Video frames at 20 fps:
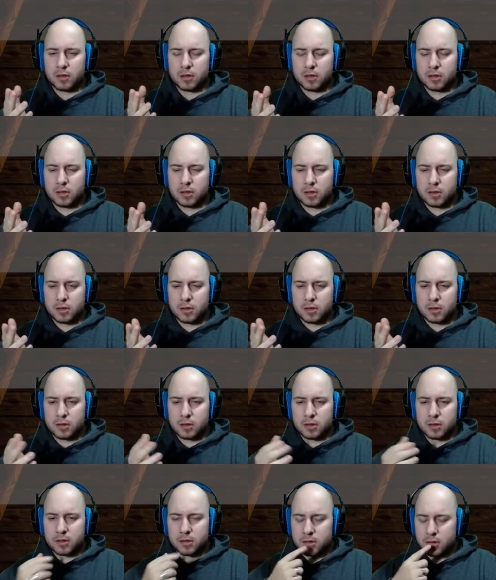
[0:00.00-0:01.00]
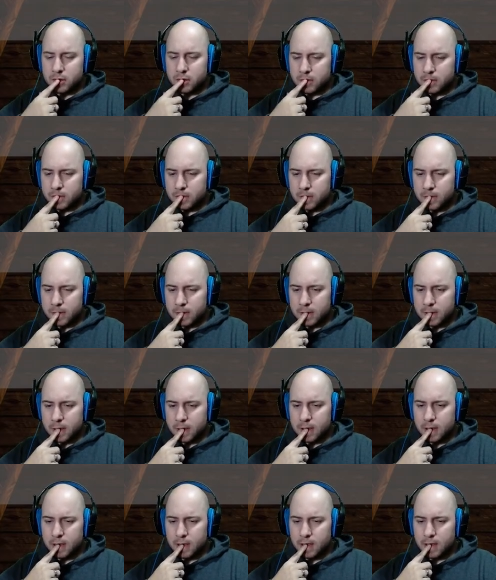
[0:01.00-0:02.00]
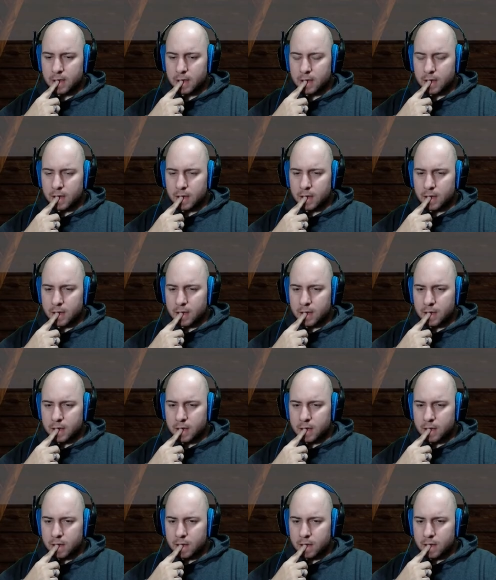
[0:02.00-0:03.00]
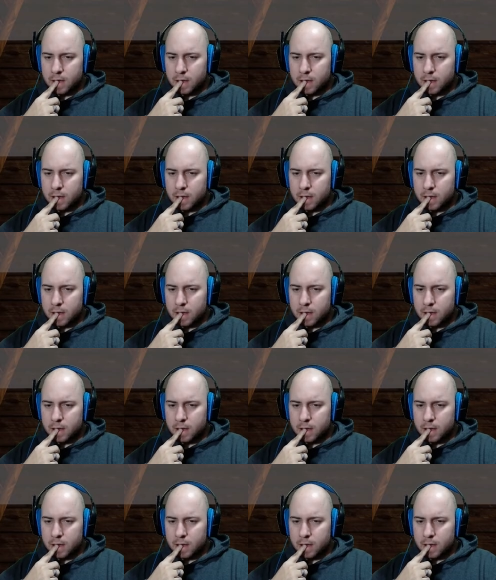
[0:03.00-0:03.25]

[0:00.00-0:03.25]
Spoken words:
[no speech]